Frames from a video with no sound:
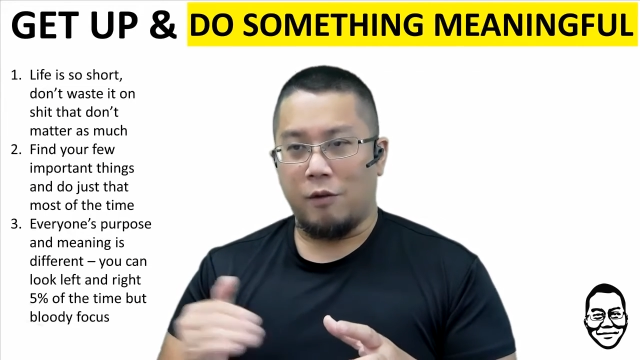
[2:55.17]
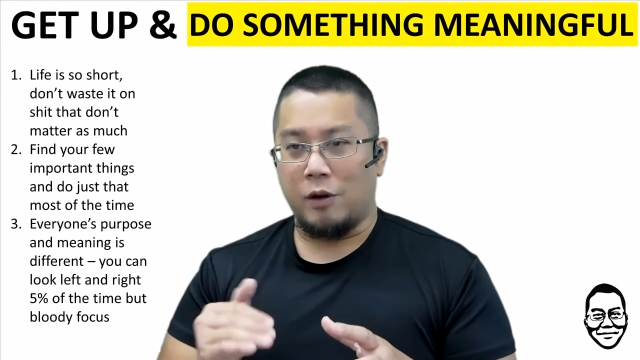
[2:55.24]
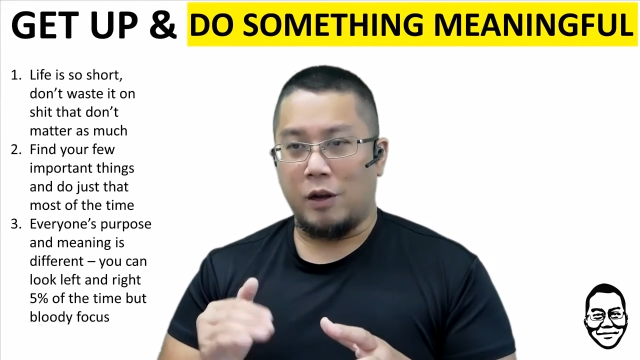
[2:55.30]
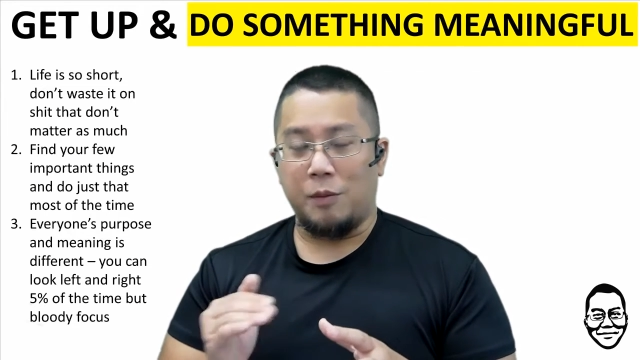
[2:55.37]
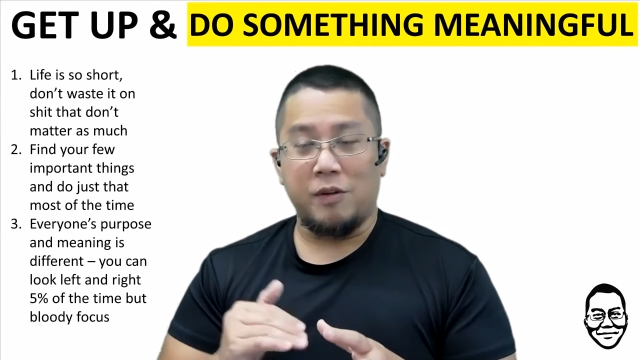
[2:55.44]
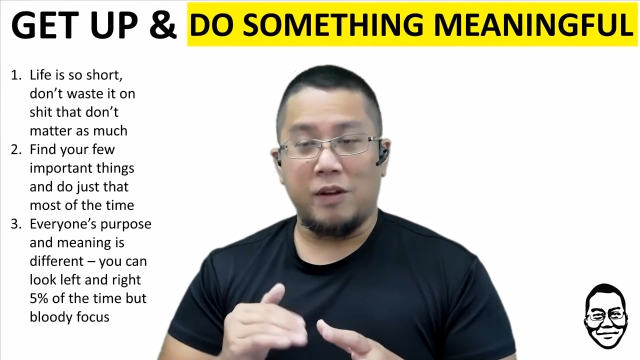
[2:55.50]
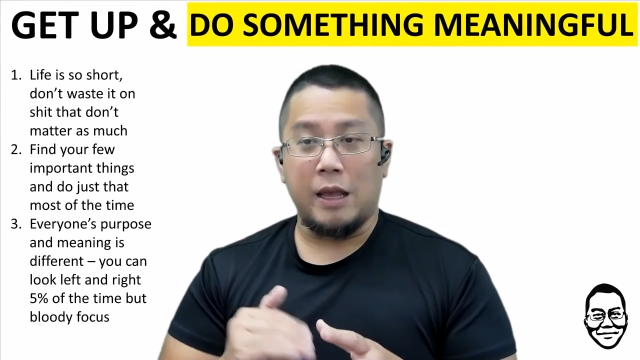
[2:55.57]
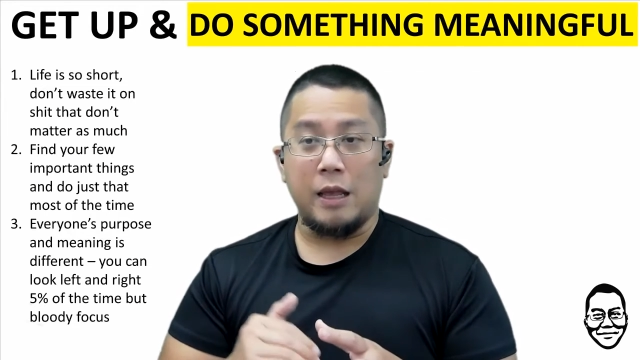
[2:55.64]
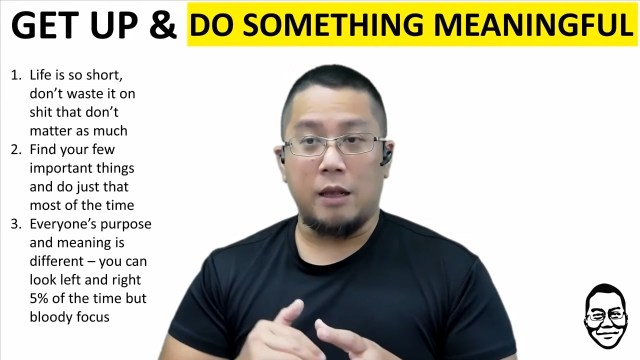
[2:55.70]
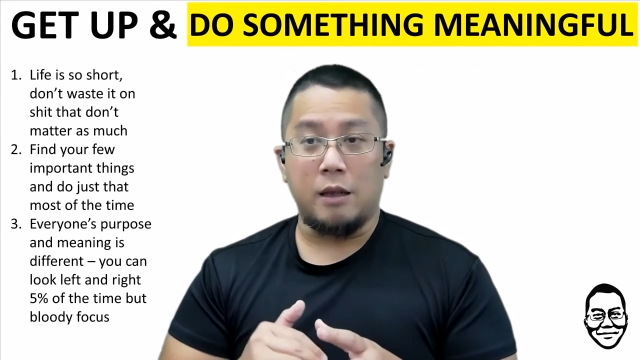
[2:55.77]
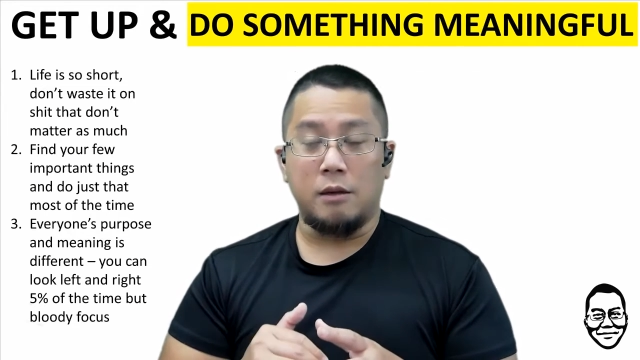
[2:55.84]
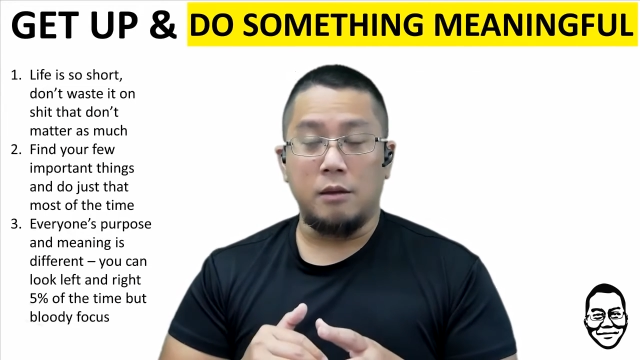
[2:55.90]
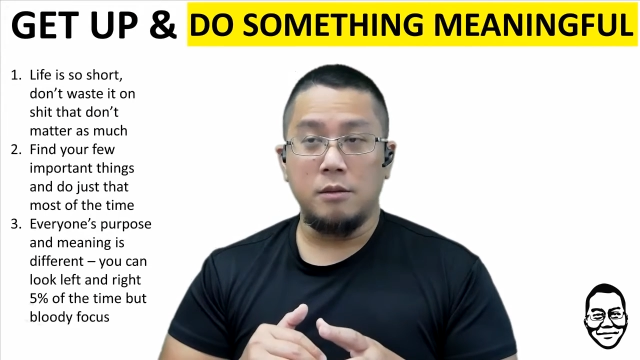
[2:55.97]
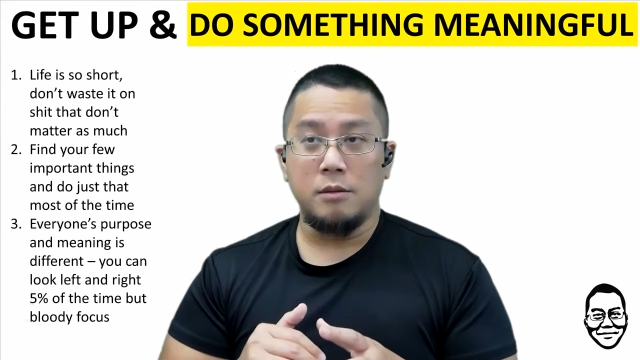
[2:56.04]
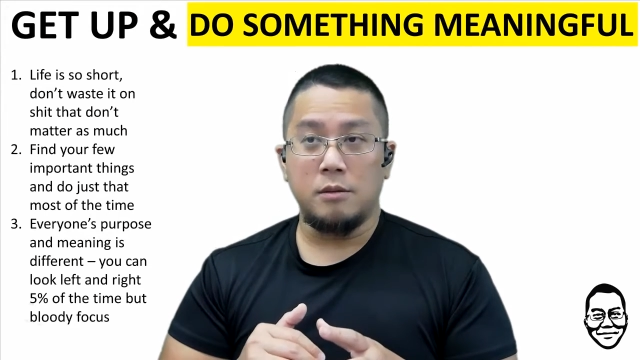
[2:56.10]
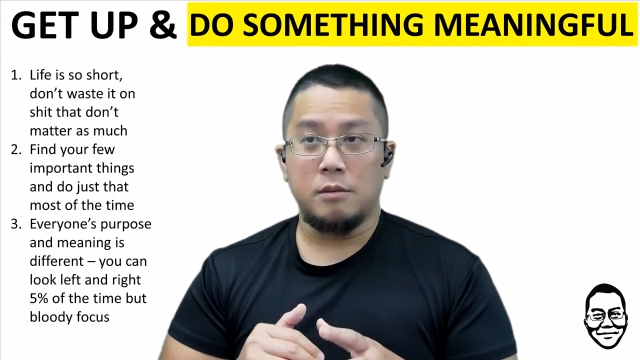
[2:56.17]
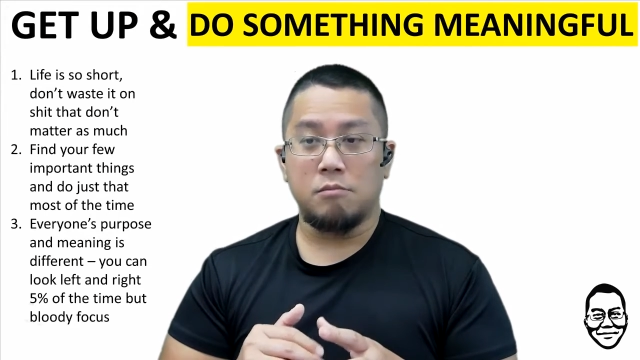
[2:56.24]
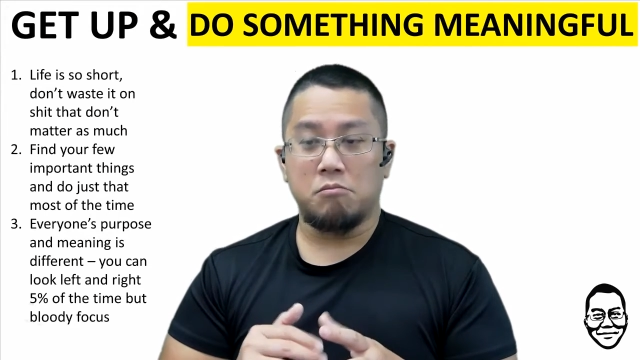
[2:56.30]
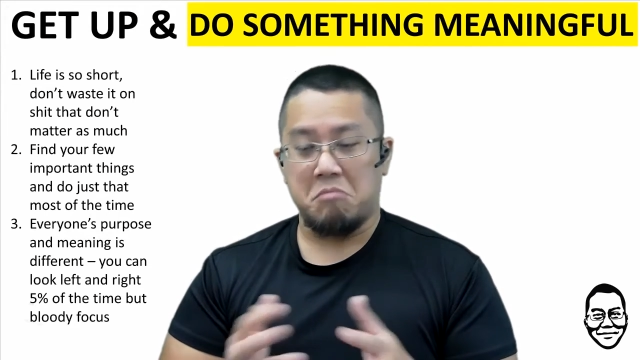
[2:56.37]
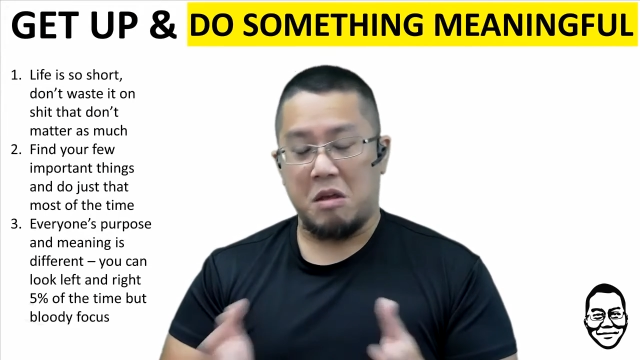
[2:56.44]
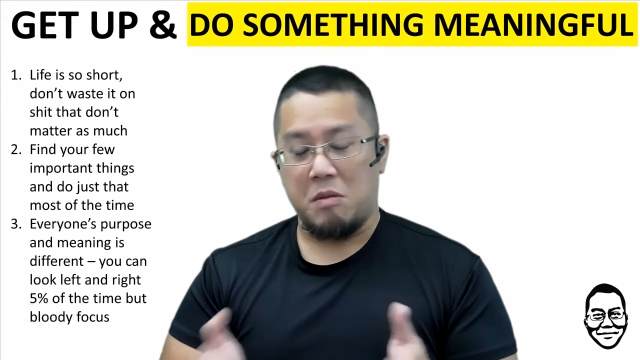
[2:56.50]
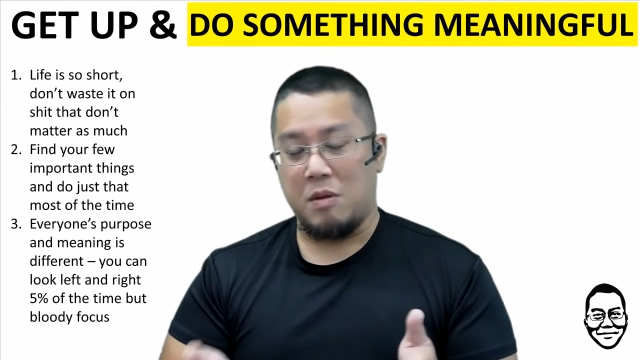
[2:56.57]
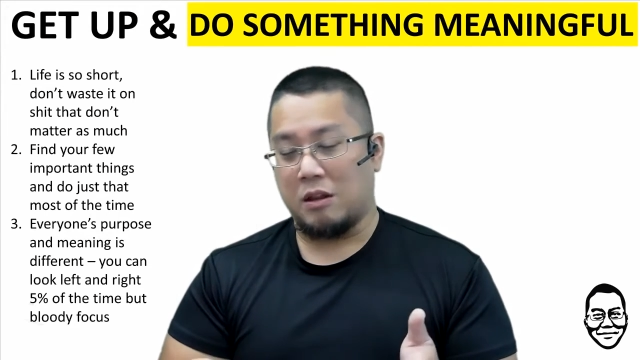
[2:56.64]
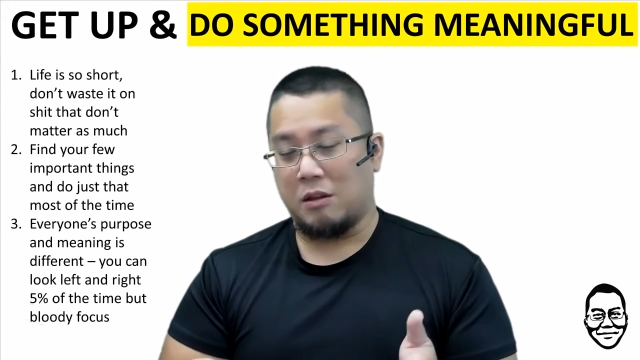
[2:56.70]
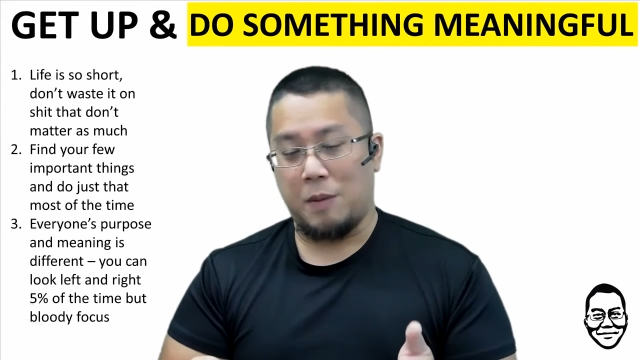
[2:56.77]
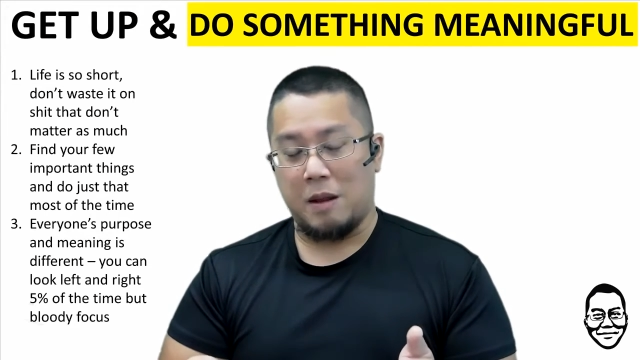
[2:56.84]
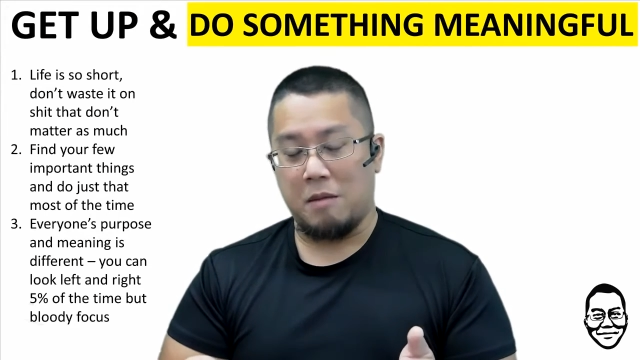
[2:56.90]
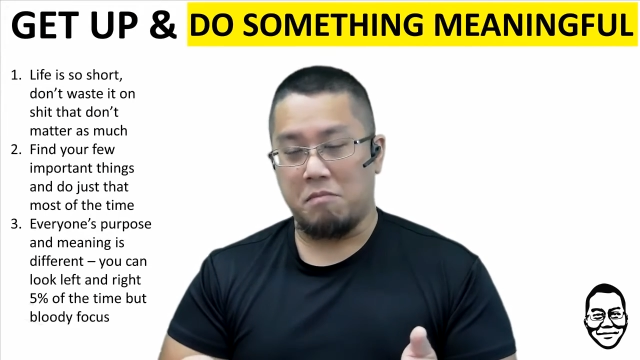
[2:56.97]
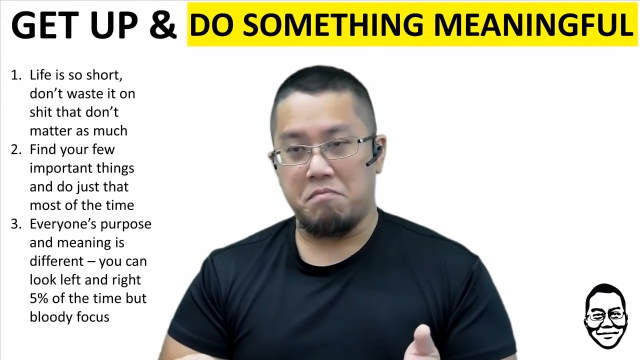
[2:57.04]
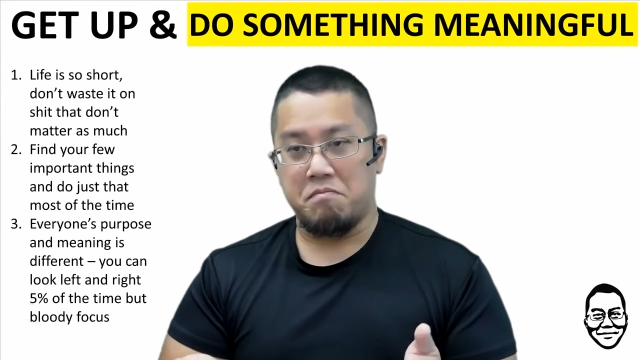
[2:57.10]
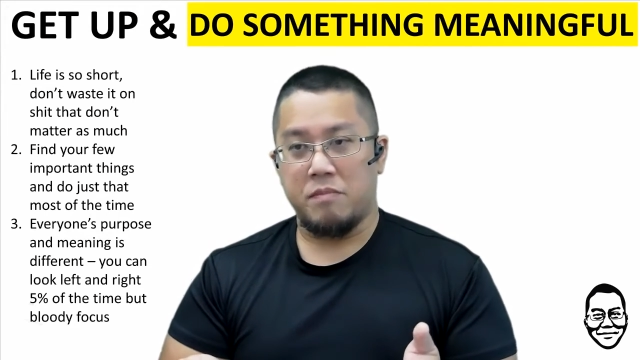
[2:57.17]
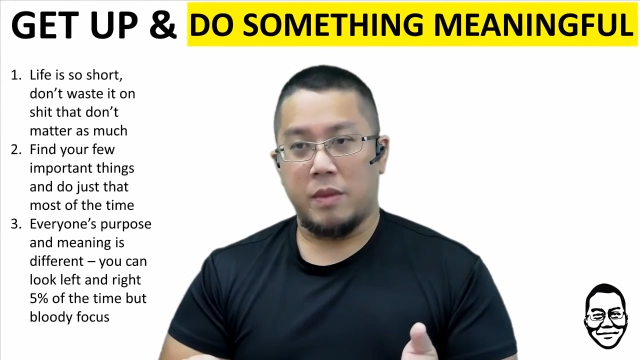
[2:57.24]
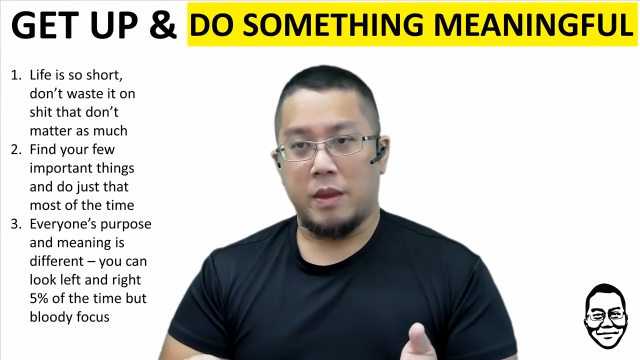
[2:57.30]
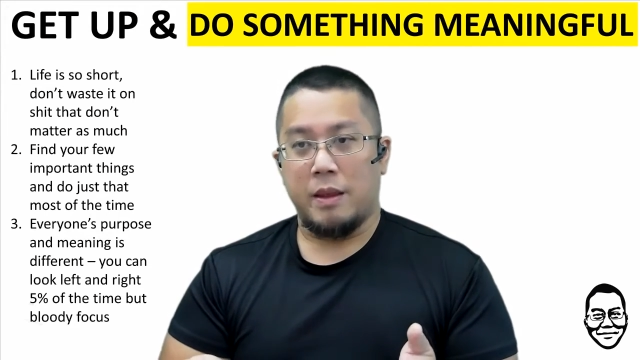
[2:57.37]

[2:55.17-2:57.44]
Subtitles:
from different angles. Maybe I spend